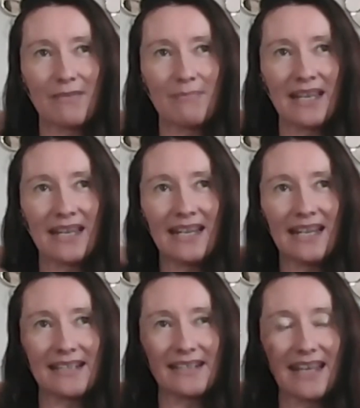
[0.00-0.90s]
me,
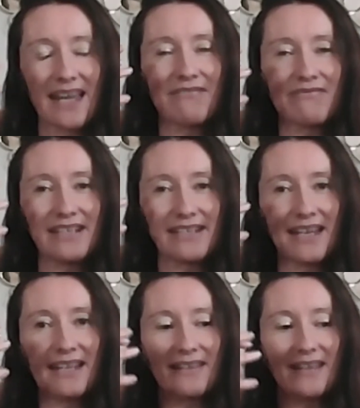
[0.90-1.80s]
it's the
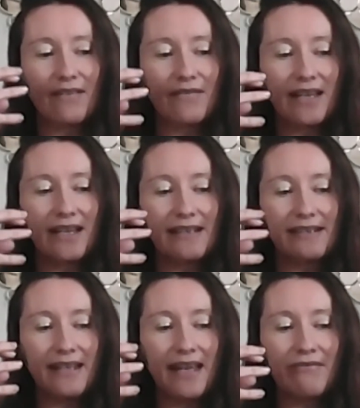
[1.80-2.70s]
everyday thing of it. It's
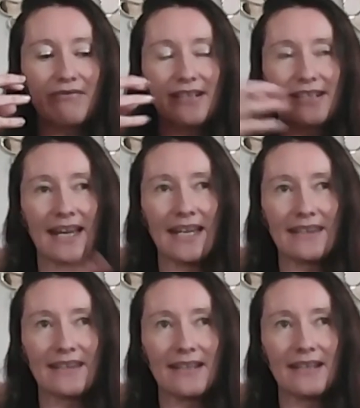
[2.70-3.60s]
the everyday
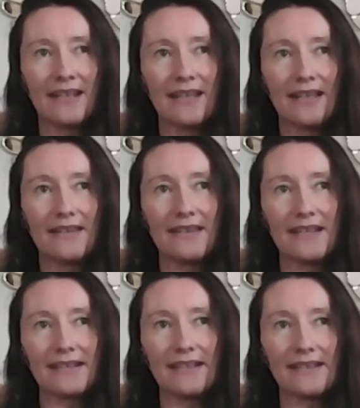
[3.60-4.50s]
that
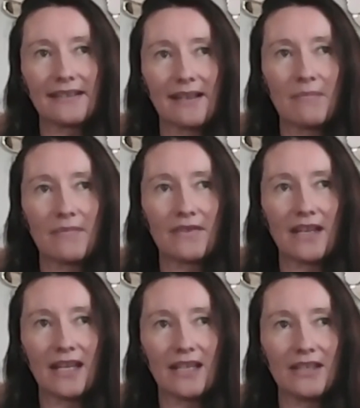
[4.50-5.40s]
this is
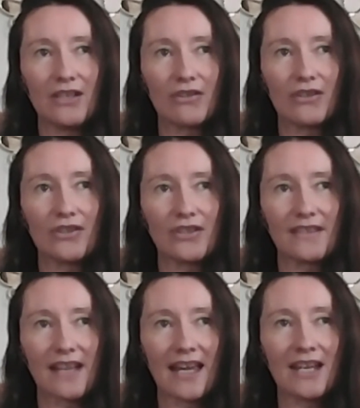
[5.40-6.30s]
something you can just
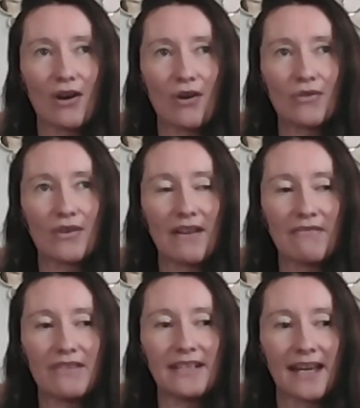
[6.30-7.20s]
take hold of
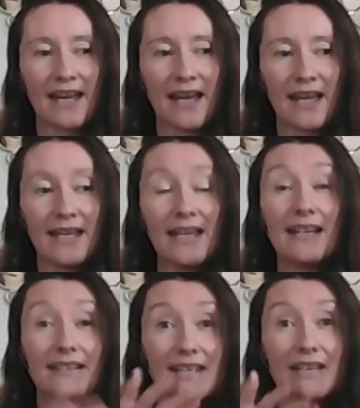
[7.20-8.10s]
every day to
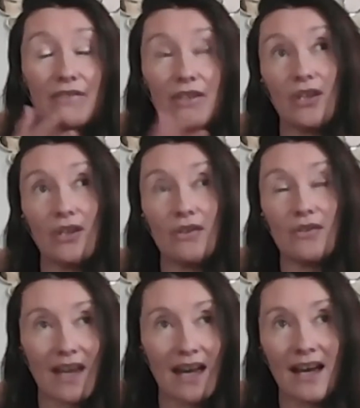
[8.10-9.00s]
give you
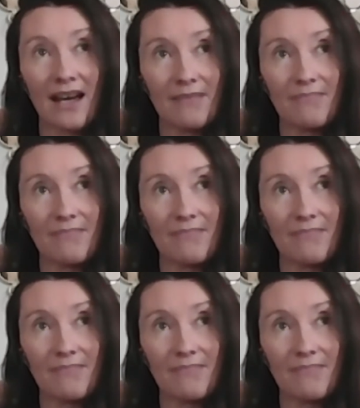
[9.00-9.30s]
that